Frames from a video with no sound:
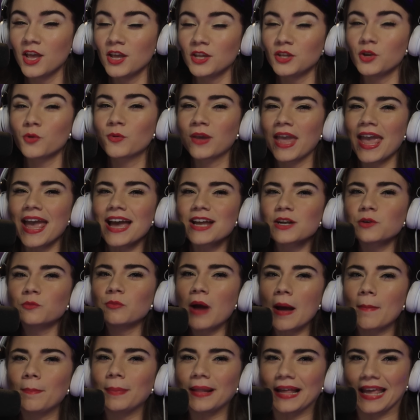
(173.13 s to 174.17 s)
you can't
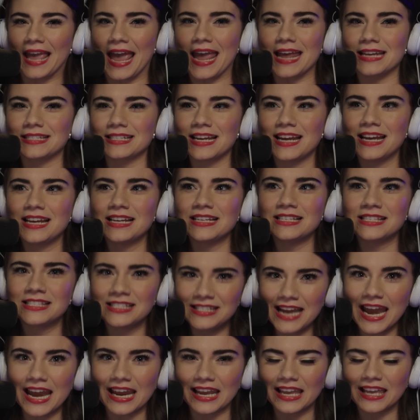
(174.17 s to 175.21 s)
replicate
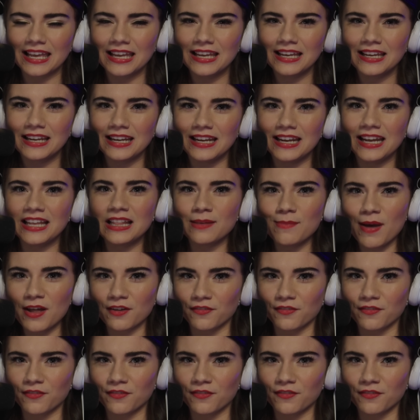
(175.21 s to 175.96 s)
steak in the